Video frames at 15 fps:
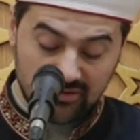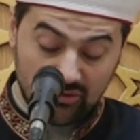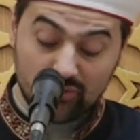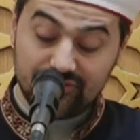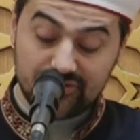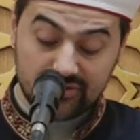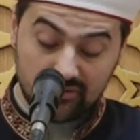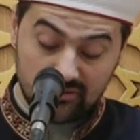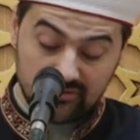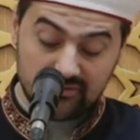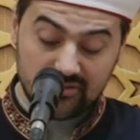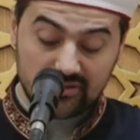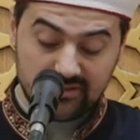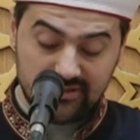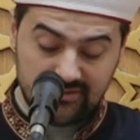of
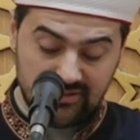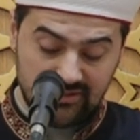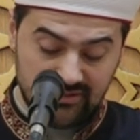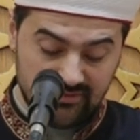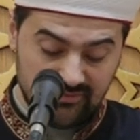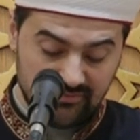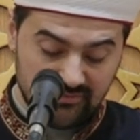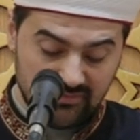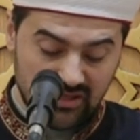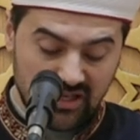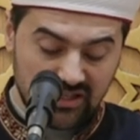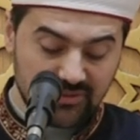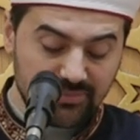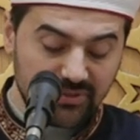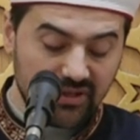solidarity
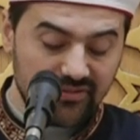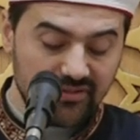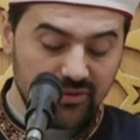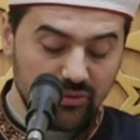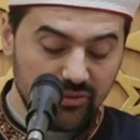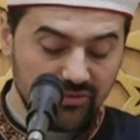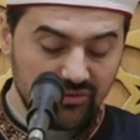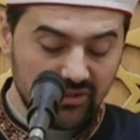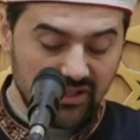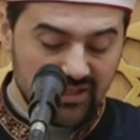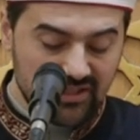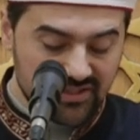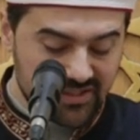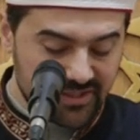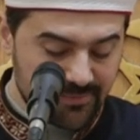and brotherhood
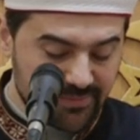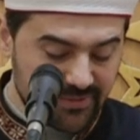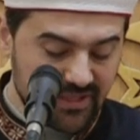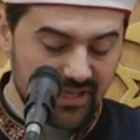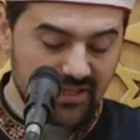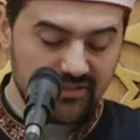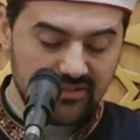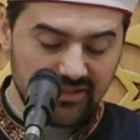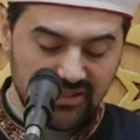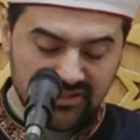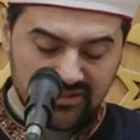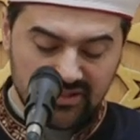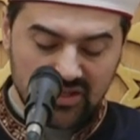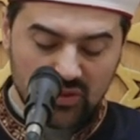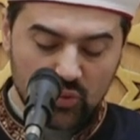spread
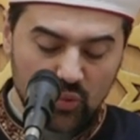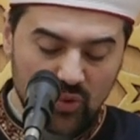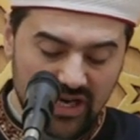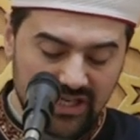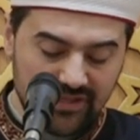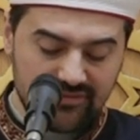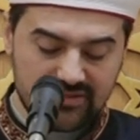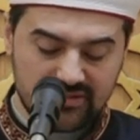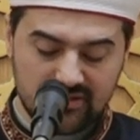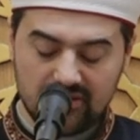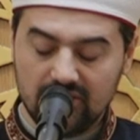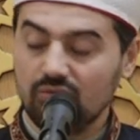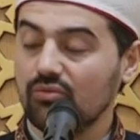in waves